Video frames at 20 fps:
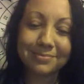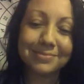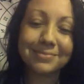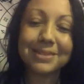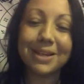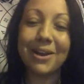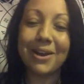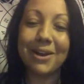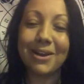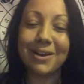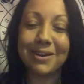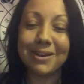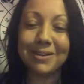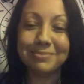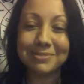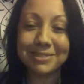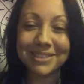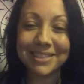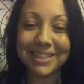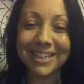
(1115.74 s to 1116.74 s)
Oh,
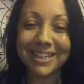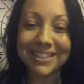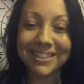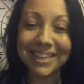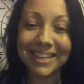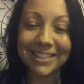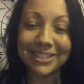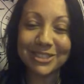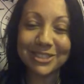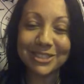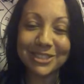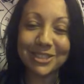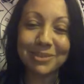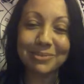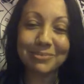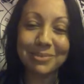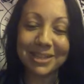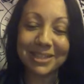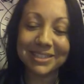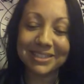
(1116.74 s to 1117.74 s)
I'm glad. Thank you so
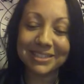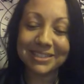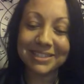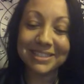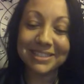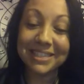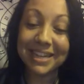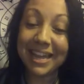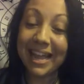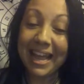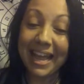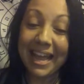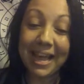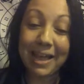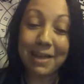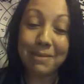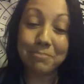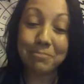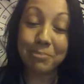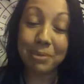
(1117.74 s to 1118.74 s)
much.
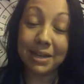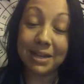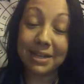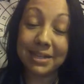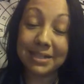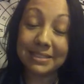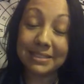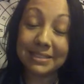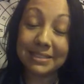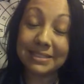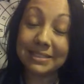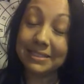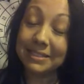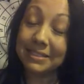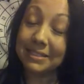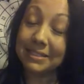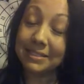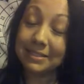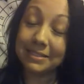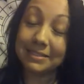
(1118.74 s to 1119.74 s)
But,
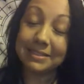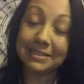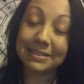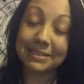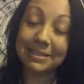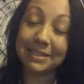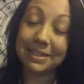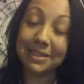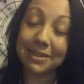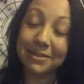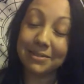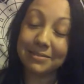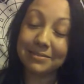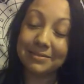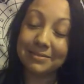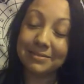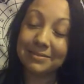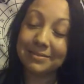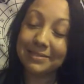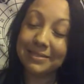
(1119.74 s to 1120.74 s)
you know,
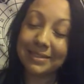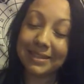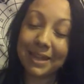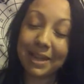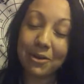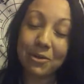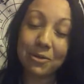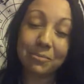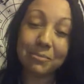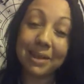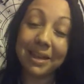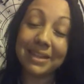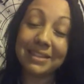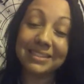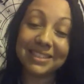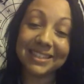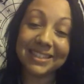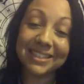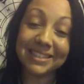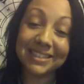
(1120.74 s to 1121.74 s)
how
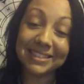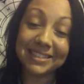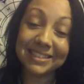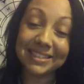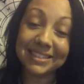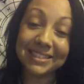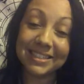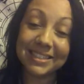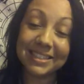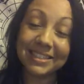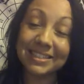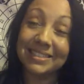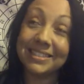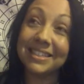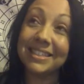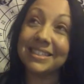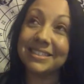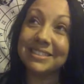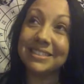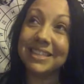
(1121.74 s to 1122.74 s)
amazing is
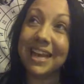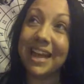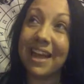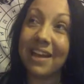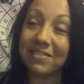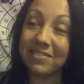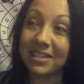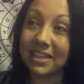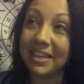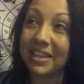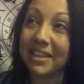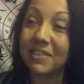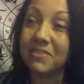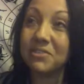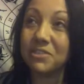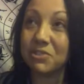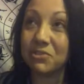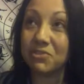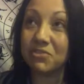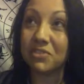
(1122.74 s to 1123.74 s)
it to have the gift
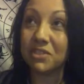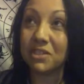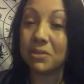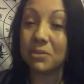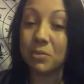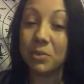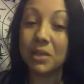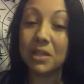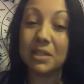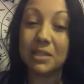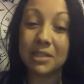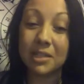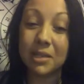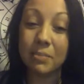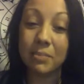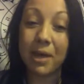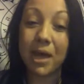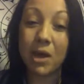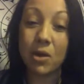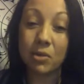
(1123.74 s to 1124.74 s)
of free will and the
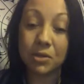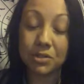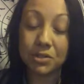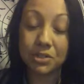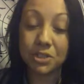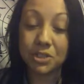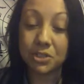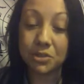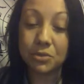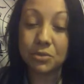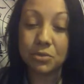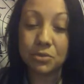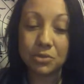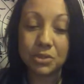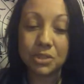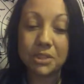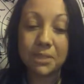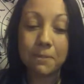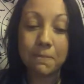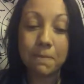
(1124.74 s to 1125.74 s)
power to
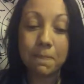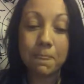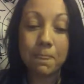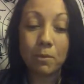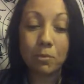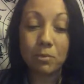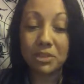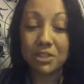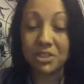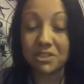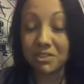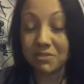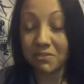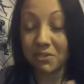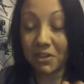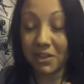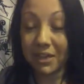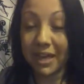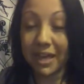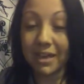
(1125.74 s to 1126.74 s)
choose. We just
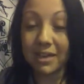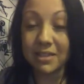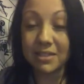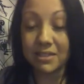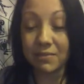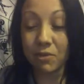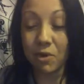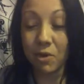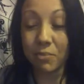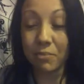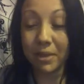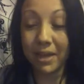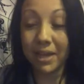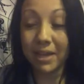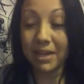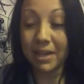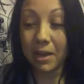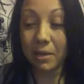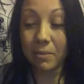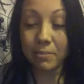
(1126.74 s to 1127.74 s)
forget because of our
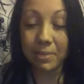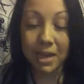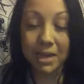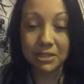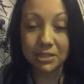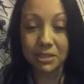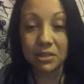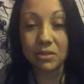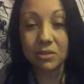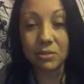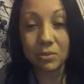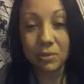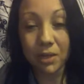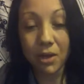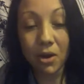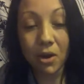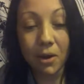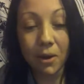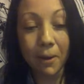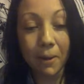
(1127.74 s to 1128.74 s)
pain how magical we
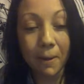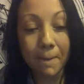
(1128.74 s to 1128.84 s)
are.